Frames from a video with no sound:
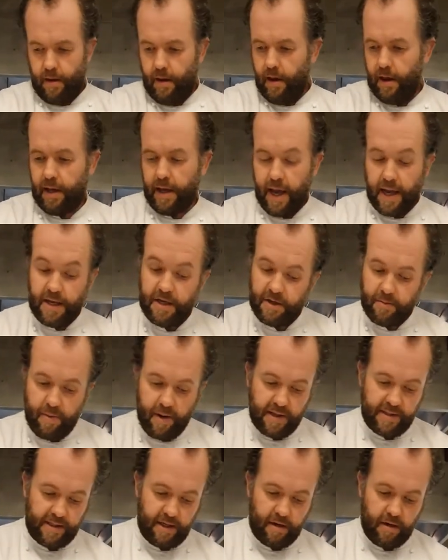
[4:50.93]
Again,
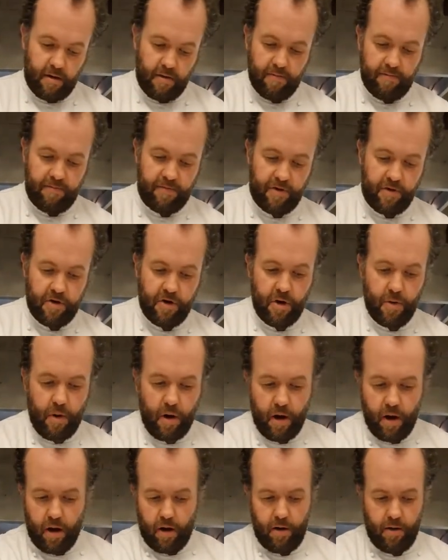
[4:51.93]
depends how confident you
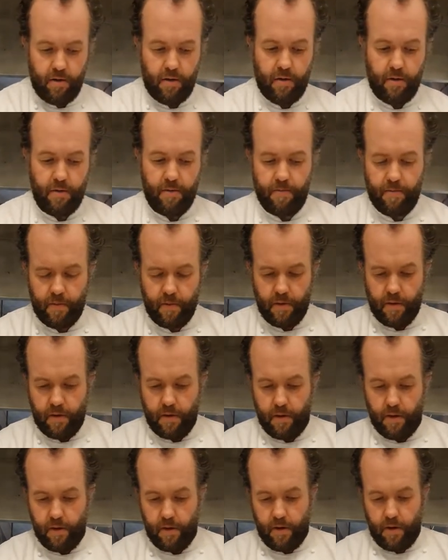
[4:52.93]
are
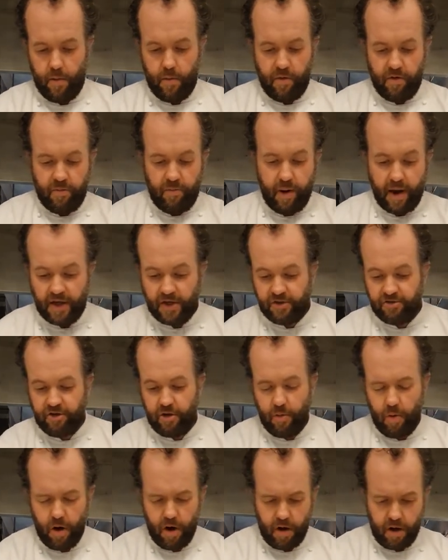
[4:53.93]
with pastry
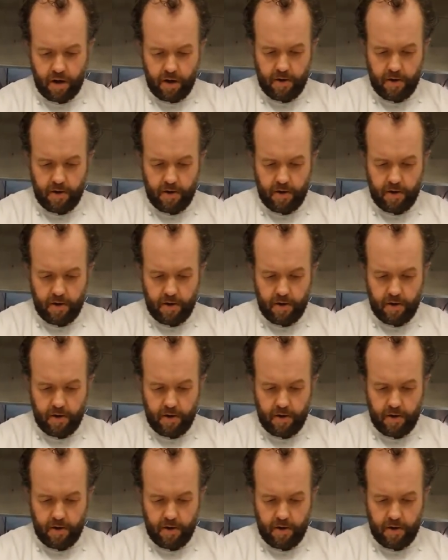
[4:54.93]
work